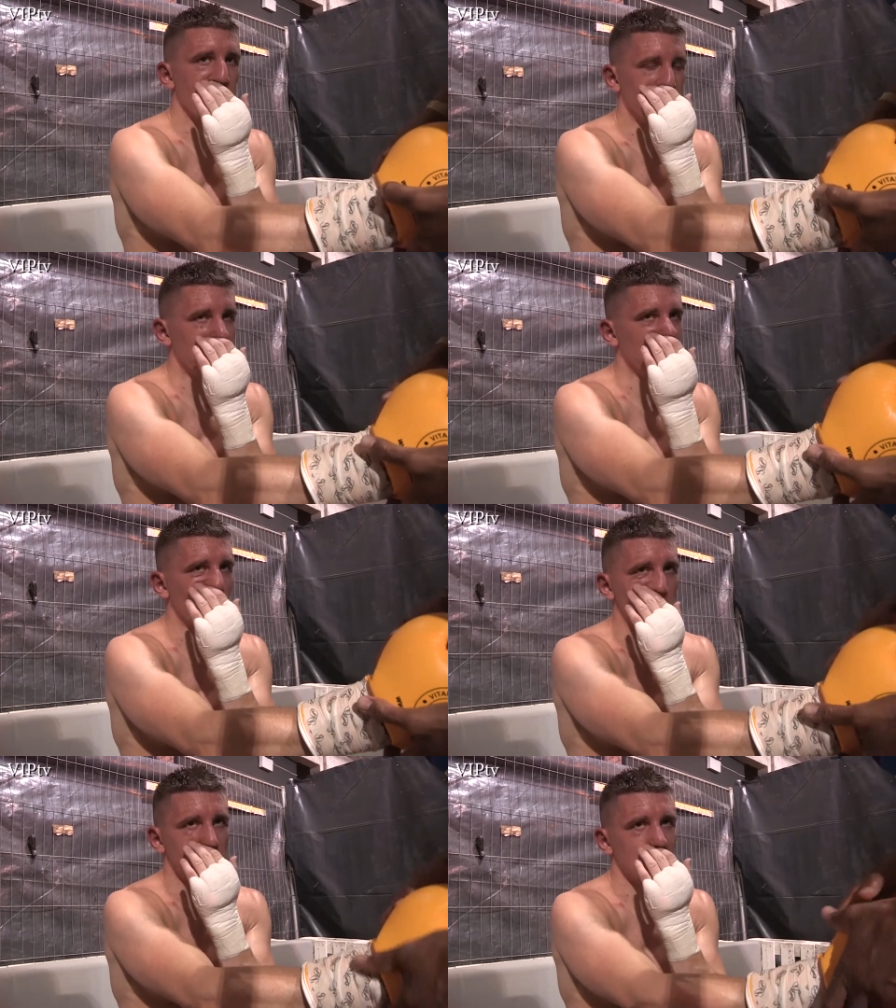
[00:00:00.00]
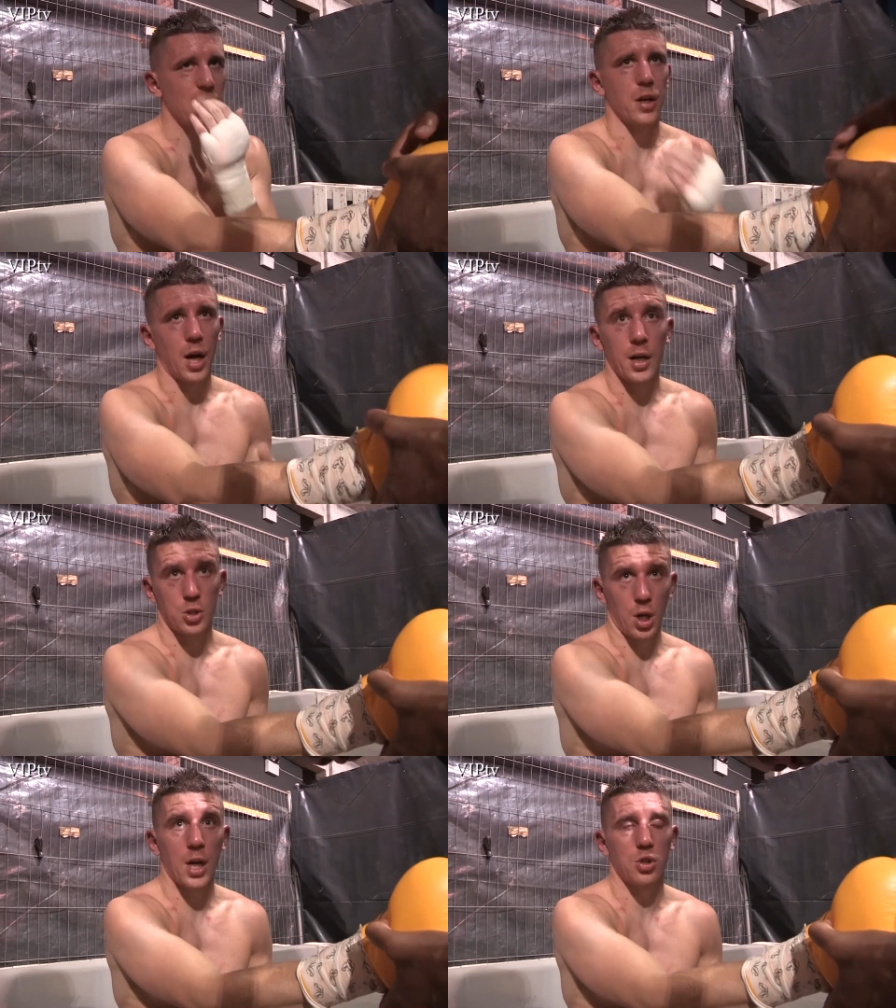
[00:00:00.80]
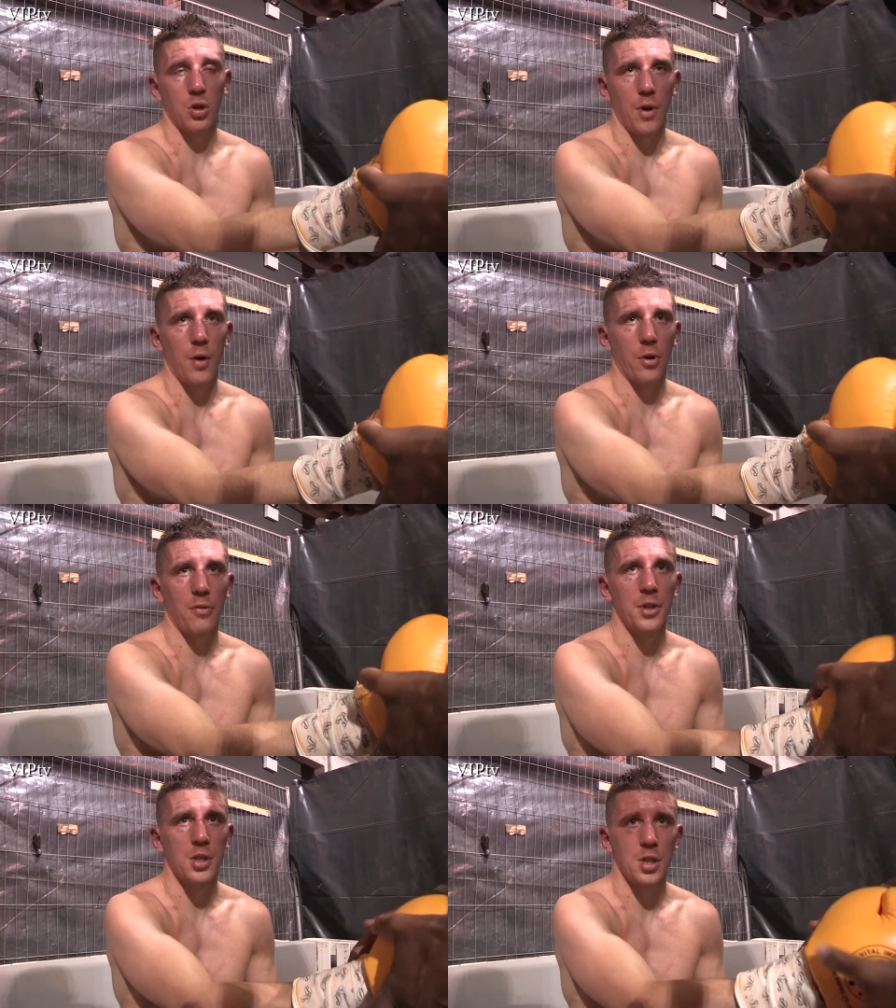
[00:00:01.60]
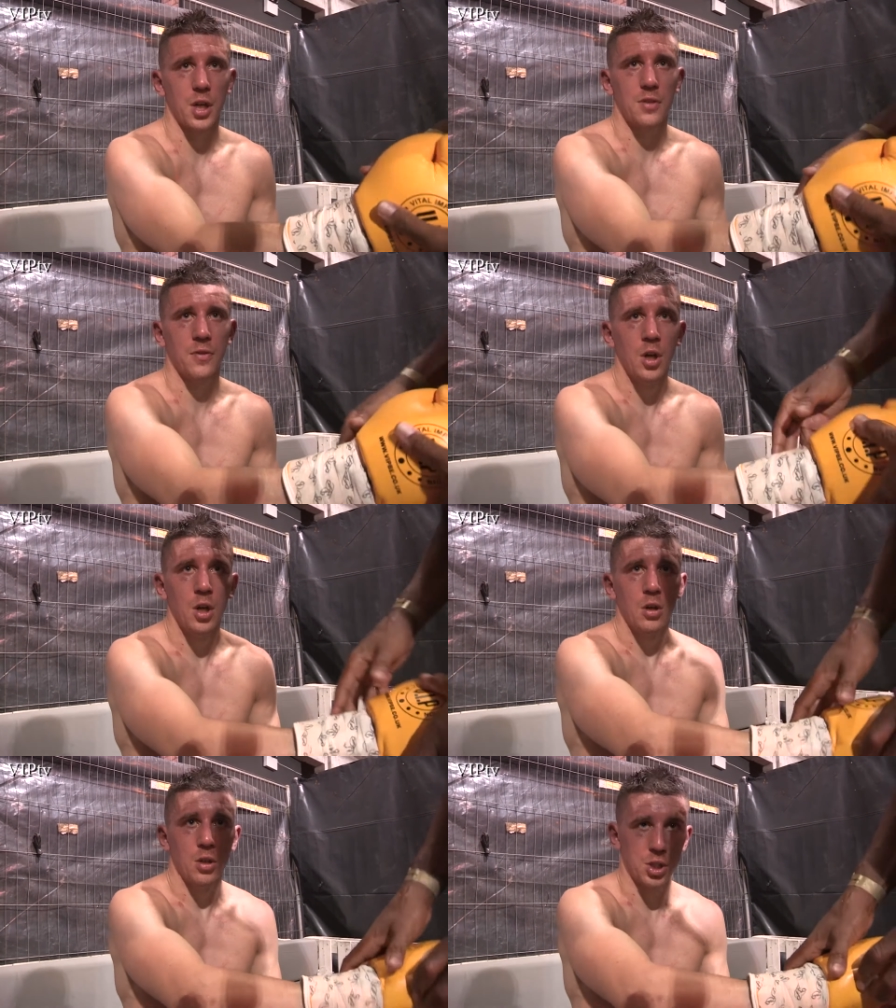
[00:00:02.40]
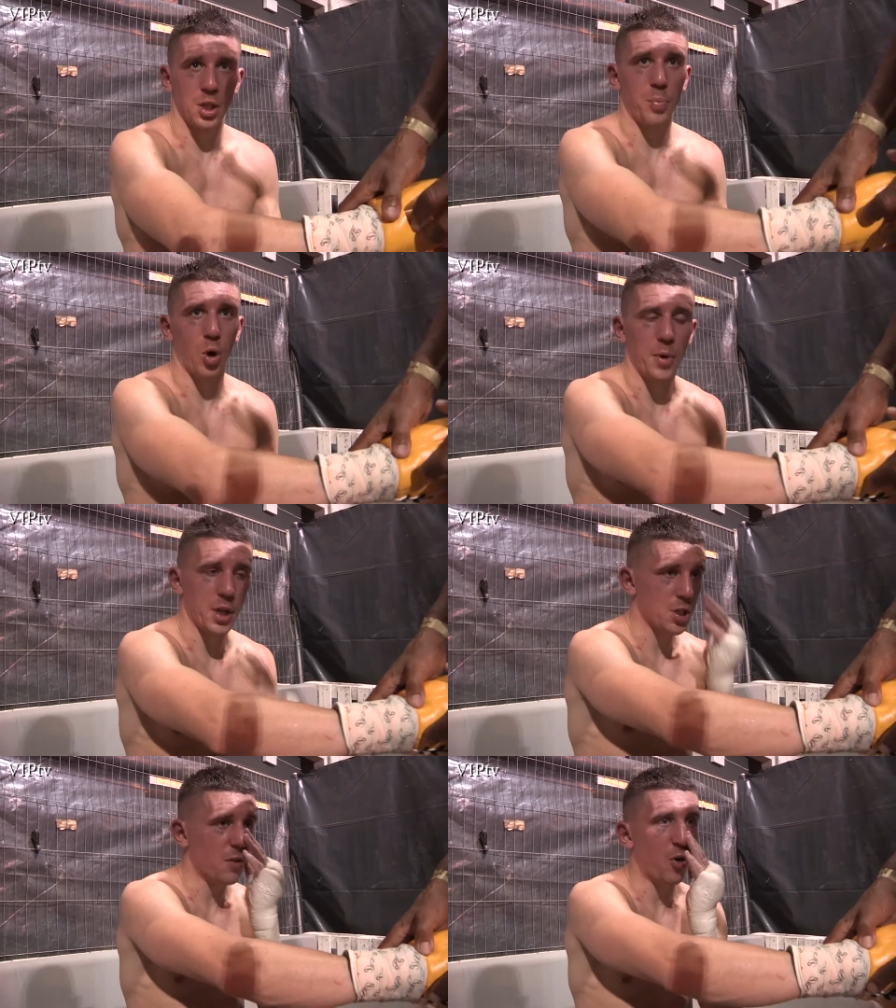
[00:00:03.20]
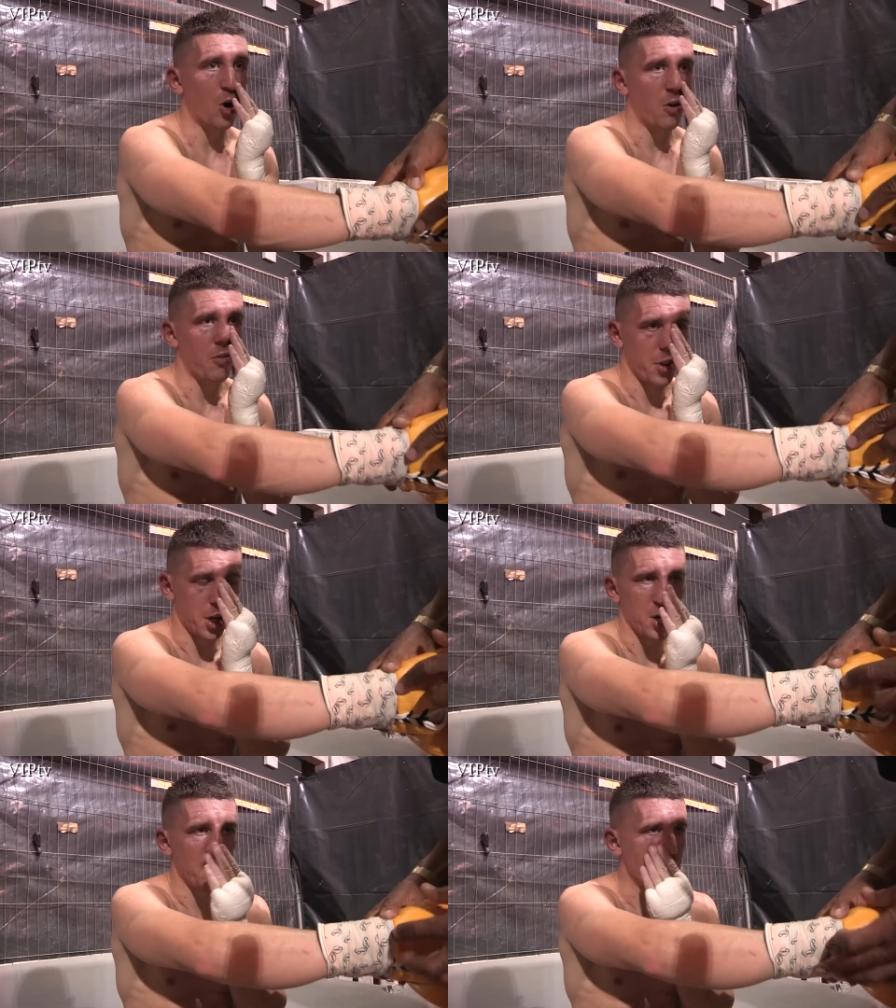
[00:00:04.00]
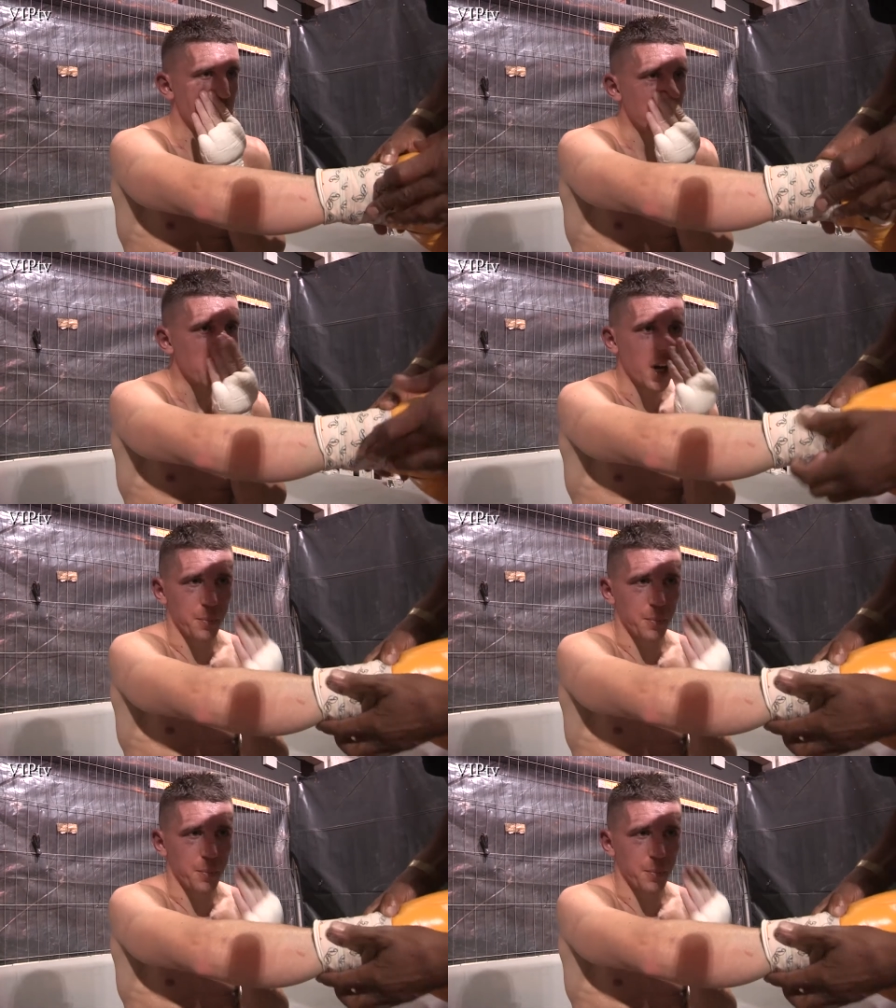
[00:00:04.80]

He, he was tired. I took I took a round off in the sixth because I did put a bit into the fourth.